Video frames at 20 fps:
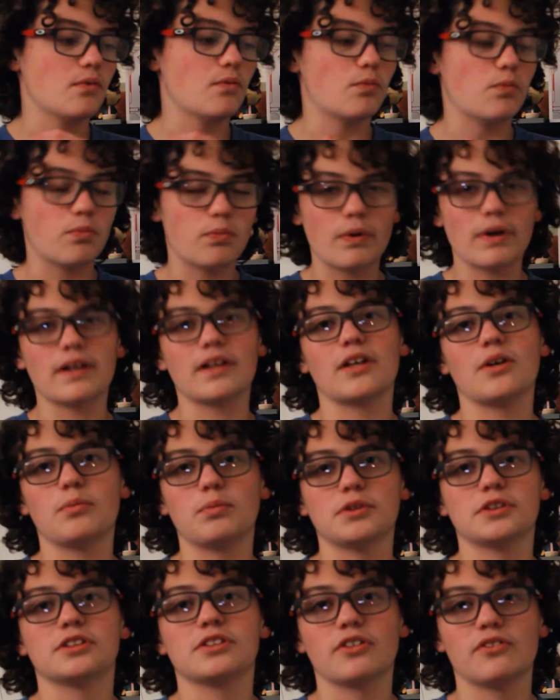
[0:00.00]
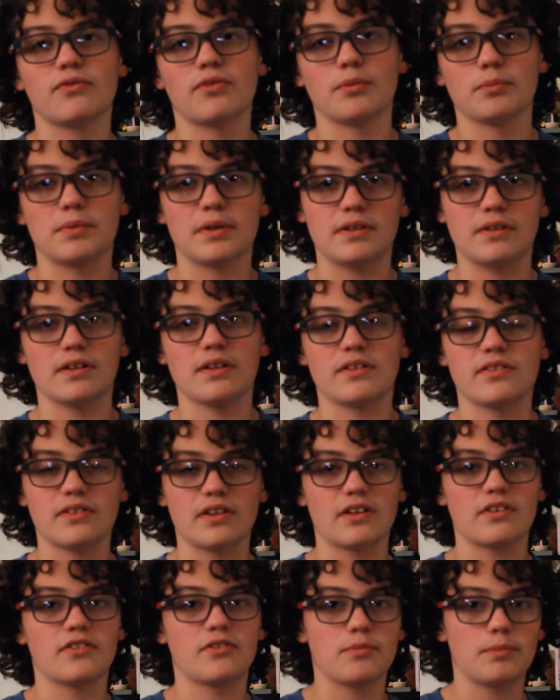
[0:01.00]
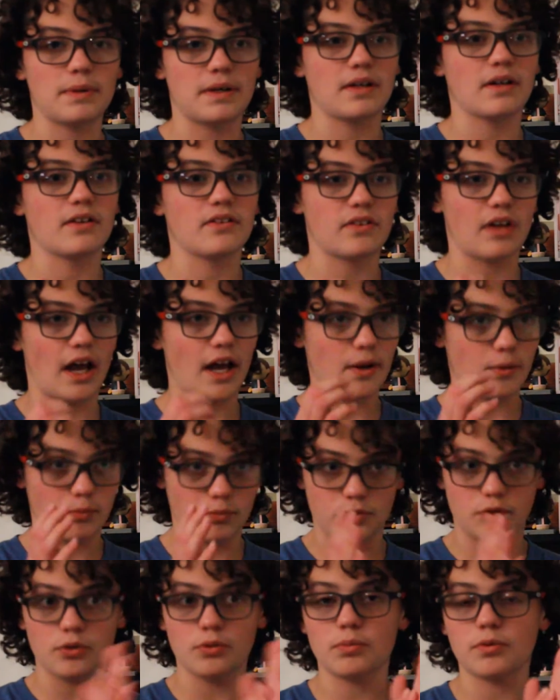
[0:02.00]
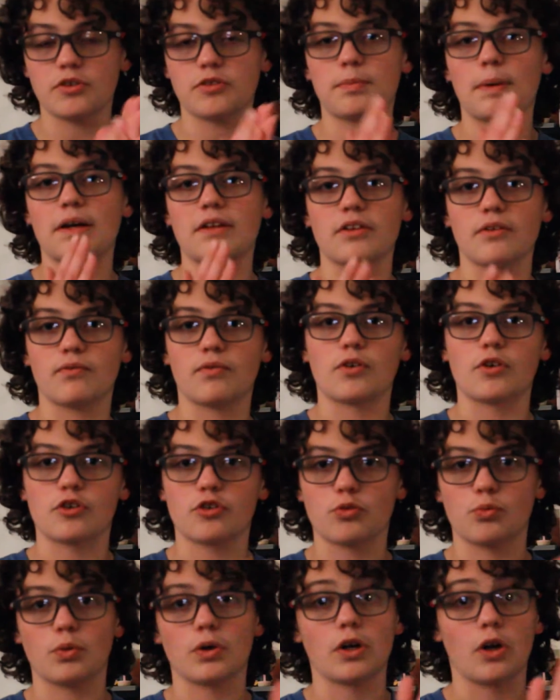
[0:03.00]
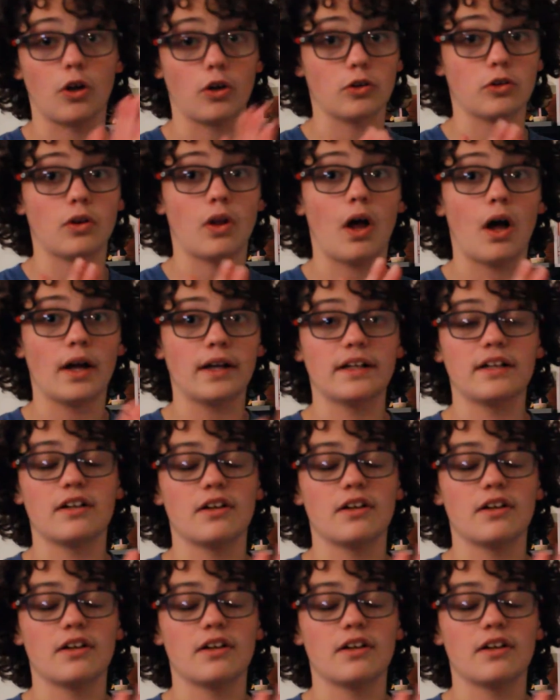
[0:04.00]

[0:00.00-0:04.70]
wish this film didn't exist, because I do respect the first one a lot.